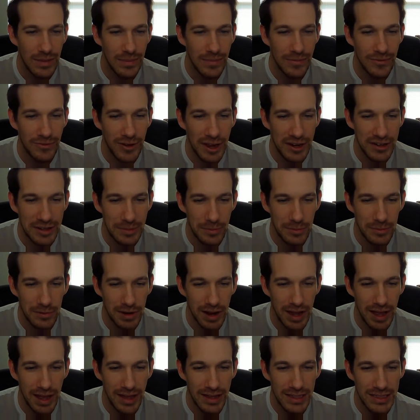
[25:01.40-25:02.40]
Phantom
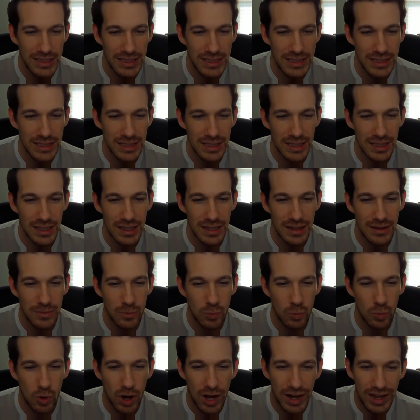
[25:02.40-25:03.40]
Res
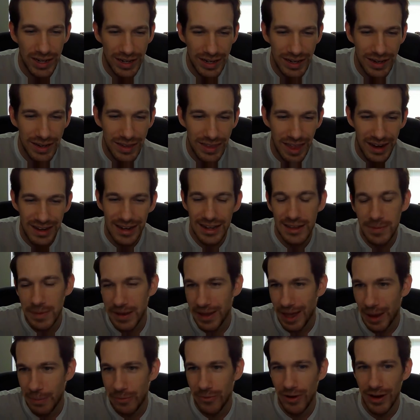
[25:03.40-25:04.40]
1, that needs to
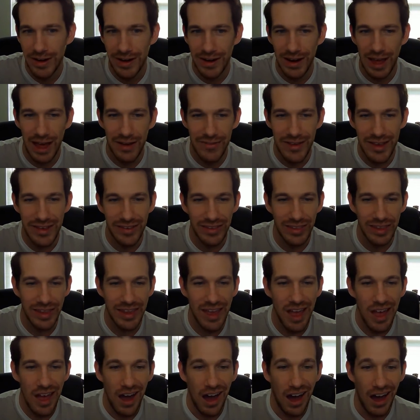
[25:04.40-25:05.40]
be upgraded,
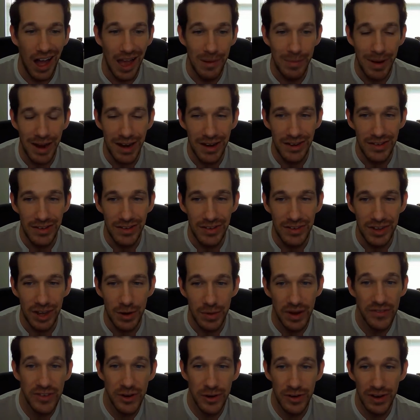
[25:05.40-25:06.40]
obviously. I might just
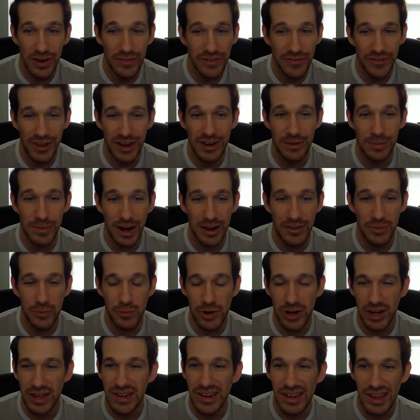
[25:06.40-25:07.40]
go, if you're Phantom Res
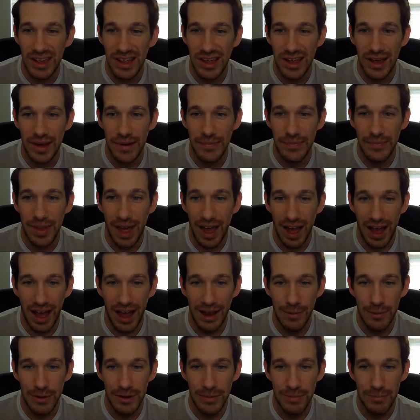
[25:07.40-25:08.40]
1,
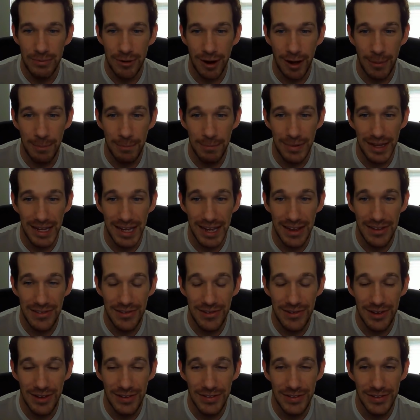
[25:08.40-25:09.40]
I would probably
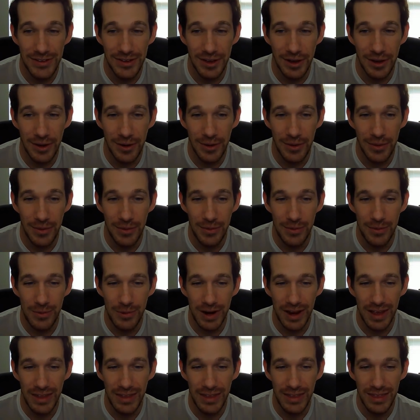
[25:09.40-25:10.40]
just go
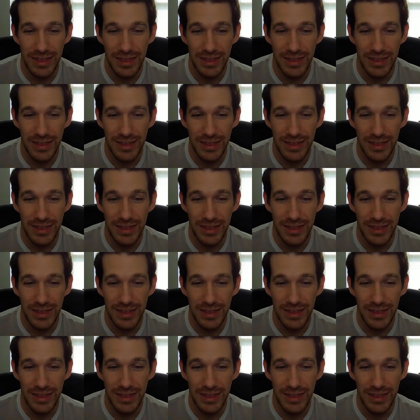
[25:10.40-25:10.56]
with